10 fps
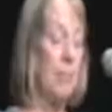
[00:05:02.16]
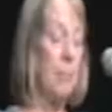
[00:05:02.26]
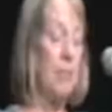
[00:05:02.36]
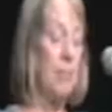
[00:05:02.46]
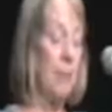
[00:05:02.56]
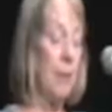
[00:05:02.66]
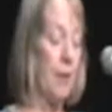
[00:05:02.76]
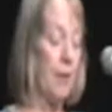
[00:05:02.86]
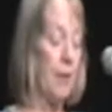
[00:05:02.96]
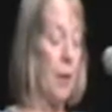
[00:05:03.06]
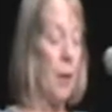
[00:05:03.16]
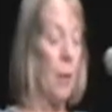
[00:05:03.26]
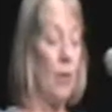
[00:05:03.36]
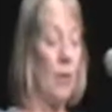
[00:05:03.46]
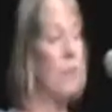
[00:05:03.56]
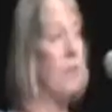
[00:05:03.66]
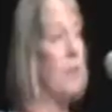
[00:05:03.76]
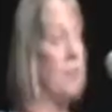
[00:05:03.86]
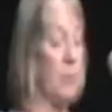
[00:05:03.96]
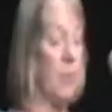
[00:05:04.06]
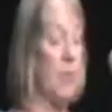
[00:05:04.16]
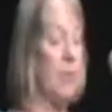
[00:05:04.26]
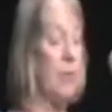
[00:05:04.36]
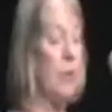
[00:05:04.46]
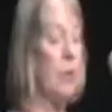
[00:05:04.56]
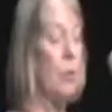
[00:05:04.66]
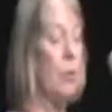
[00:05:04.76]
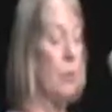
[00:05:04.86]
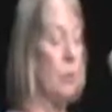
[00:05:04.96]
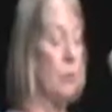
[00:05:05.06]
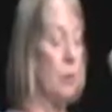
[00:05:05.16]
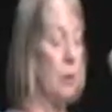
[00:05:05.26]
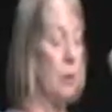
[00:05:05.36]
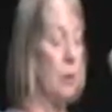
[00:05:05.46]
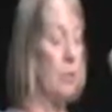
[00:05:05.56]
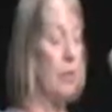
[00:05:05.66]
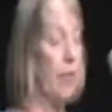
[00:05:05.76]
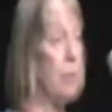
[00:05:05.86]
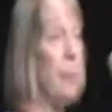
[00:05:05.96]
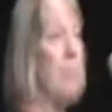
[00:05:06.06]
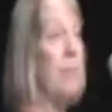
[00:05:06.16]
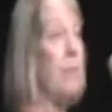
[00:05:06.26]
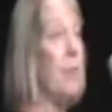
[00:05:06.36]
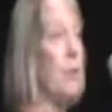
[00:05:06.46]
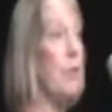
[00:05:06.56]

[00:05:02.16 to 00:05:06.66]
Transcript: empty barn, once filled with summer's haul, fresh bedding for your